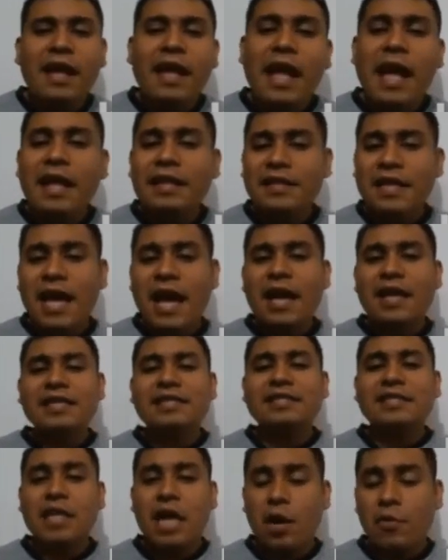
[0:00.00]
And that
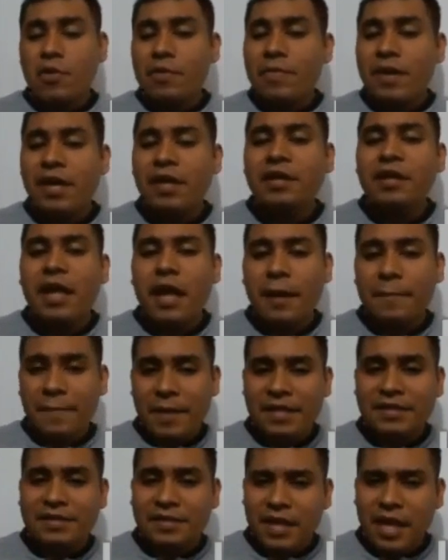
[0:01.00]
is how we made a
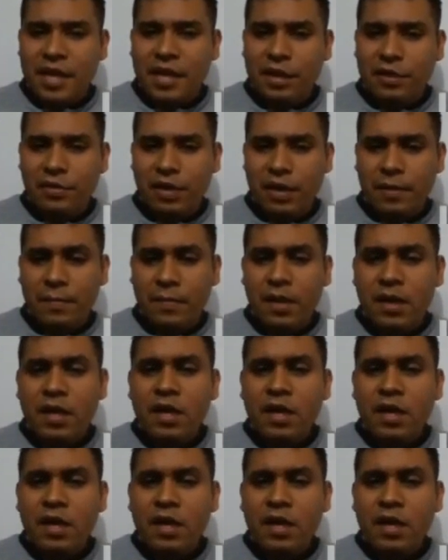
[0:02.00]
Venn diagram.